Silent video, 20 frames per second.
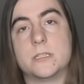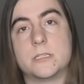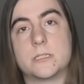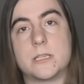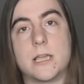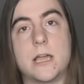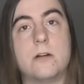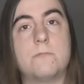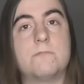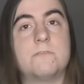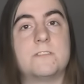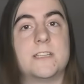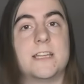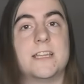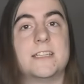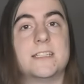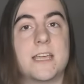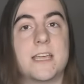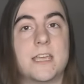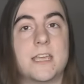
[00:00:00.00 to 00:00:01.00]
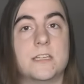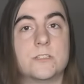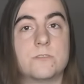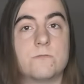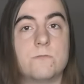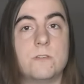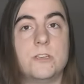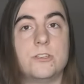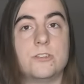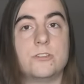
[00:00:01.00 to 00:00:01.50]
Scal presents 8
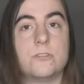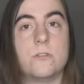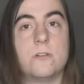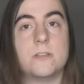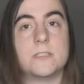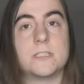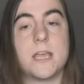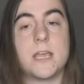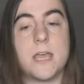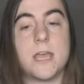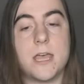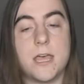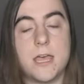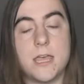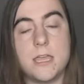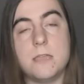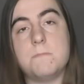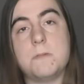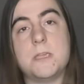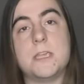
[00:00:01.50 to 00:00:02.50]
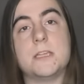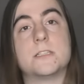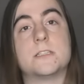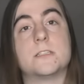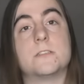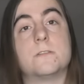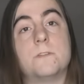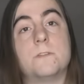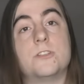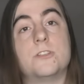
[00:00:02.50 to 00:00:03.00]
screenshots, 8
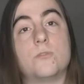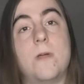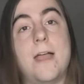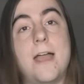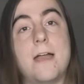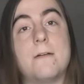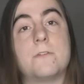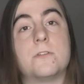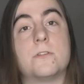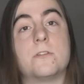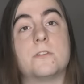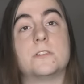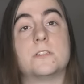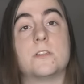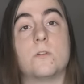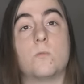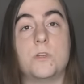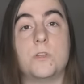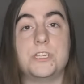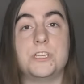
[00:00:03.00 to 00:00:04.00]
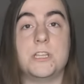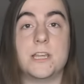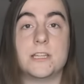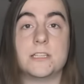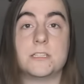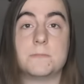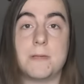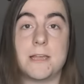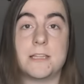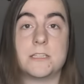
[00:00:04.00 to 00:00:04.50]
pieces of visual evidence, which she
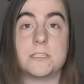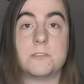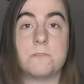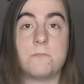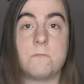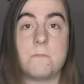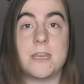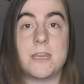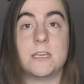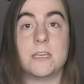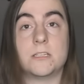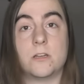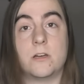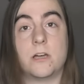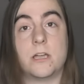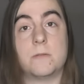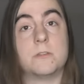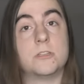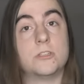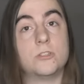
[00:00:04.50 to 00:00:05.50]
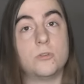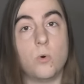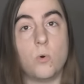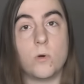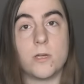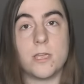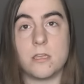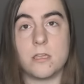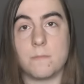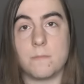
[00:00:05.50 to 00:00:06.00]
then spends the remaining time
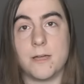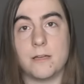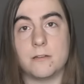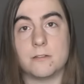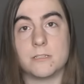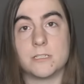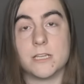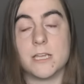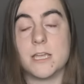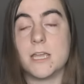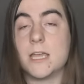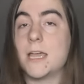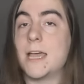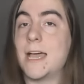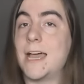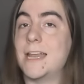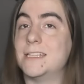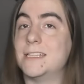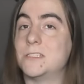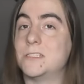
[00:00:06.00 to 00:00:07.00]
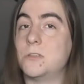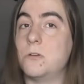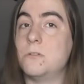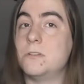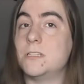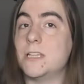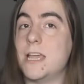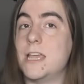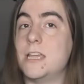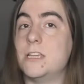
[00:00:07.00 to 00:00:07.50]
talking about. And it's
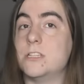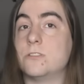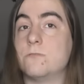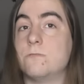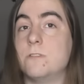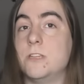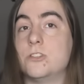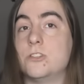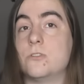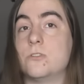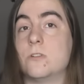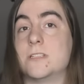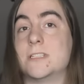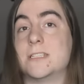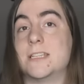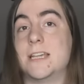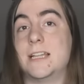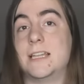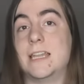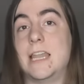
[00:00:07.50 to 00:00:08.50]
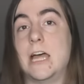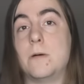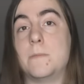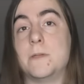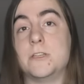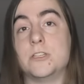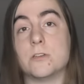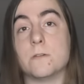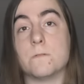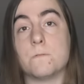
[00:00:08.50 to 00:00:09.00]
those 8 screenshots that allow
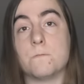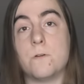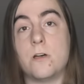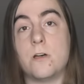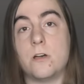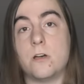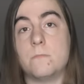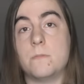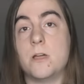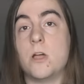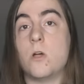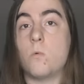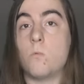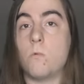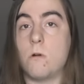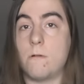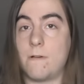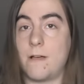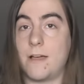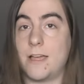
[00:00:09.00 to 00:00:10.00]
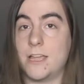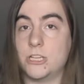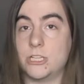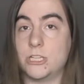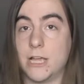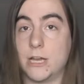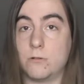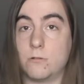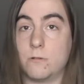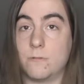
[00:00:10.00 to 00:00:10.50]
me to confirm, without a
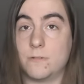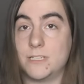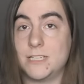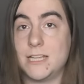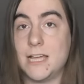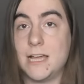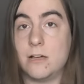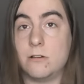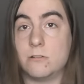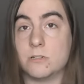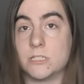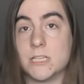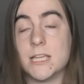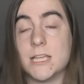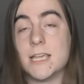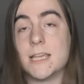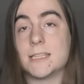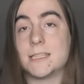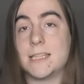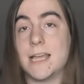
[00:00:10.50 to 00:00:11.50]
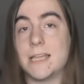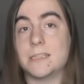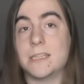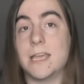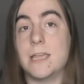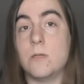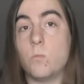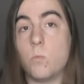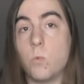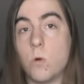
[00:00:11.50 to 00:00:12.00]
shadow of a doubt, that
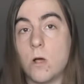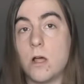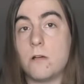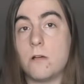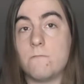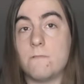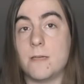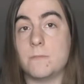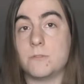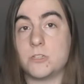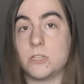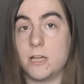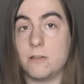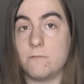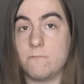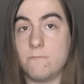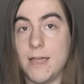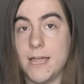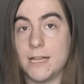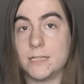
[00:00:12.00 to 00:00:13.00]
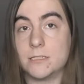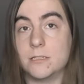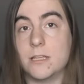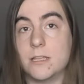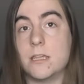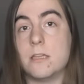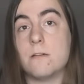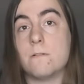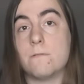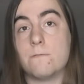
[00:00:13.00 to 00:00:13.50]
they were ripped
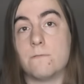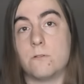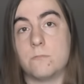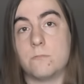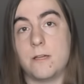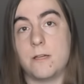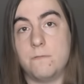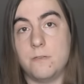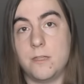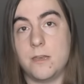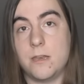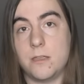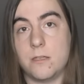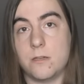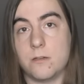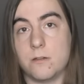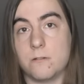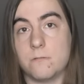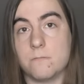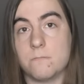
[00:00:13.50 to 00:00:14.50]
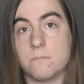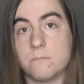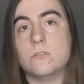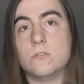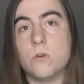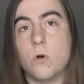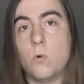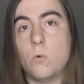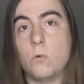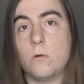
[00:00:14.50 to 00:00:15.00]
directly from my video.
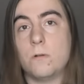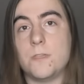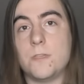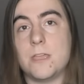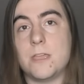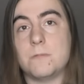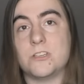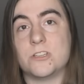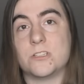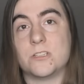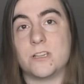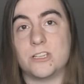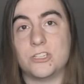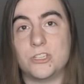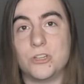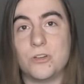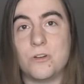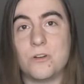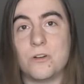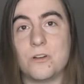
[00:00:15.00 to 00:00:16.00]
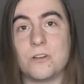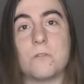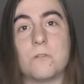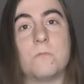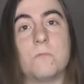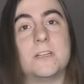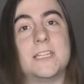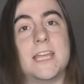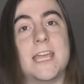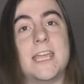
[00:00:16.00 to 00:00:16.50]
Not all of the images I took
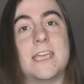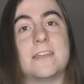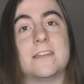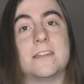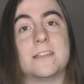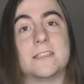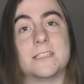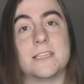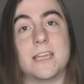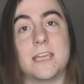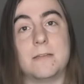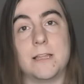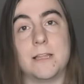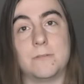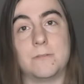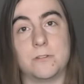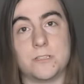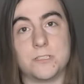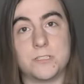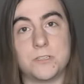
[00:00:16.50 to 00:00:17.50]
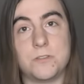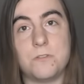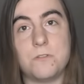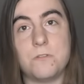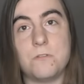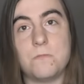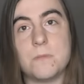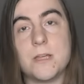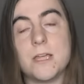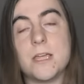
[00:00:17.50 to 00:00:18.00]
were taken at the same level of
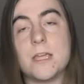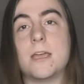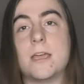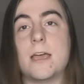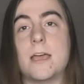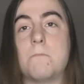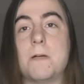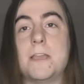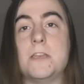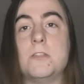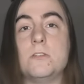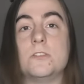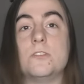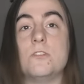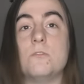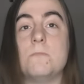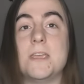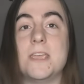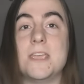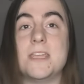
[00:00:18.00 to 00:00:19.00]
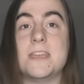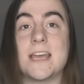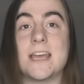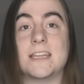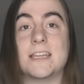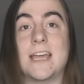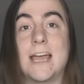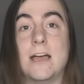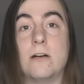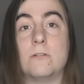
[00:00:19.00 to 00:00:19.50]
zoom, and when you zoom in
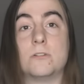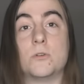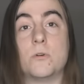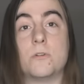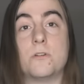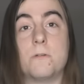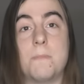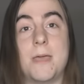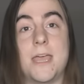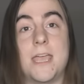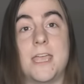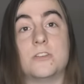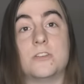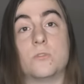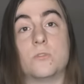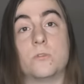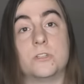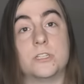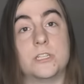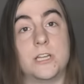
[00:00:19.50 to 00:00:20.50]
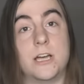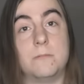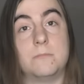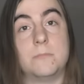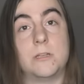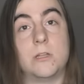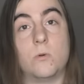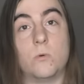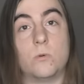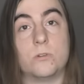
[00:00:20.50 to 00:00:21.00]
and out on a page on
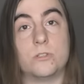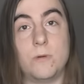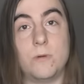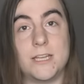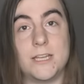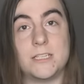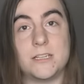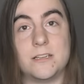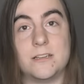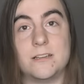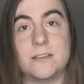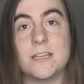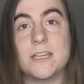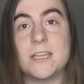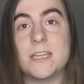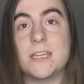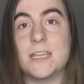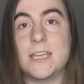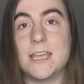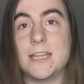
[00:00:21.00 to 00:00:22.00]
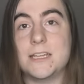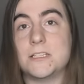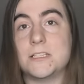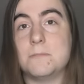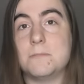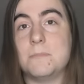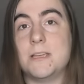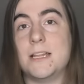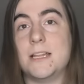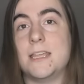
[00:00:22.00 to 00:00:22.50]
Tumblr or Twitter, it
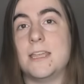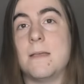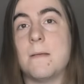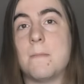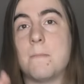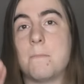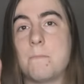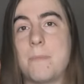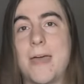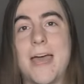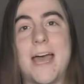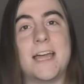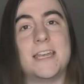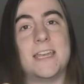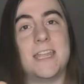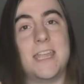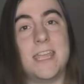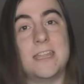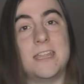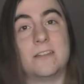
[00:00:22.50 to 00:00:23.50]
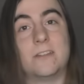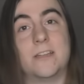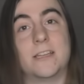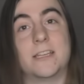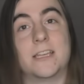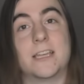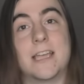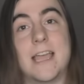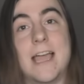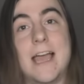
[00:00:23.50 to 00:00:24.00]
doesn't merely pan in
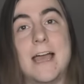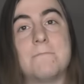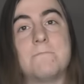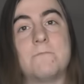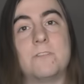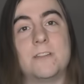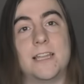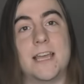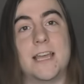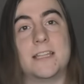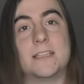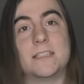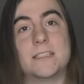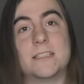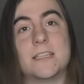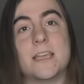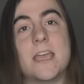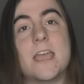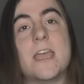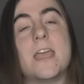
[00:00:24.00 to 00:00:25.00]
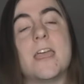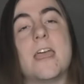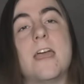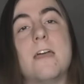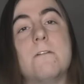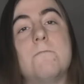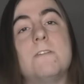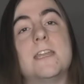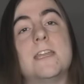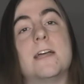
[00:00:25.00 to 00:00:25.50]
like a camera lens,
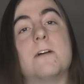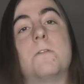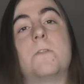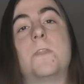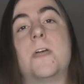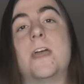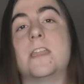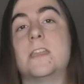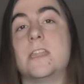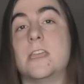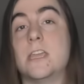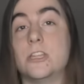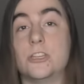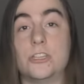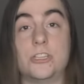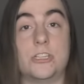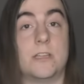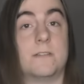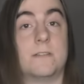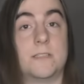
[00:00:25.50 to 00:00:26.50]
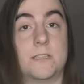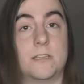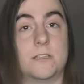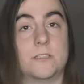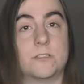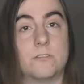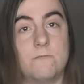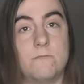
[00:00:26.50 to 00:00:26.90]
every now and then it shifts things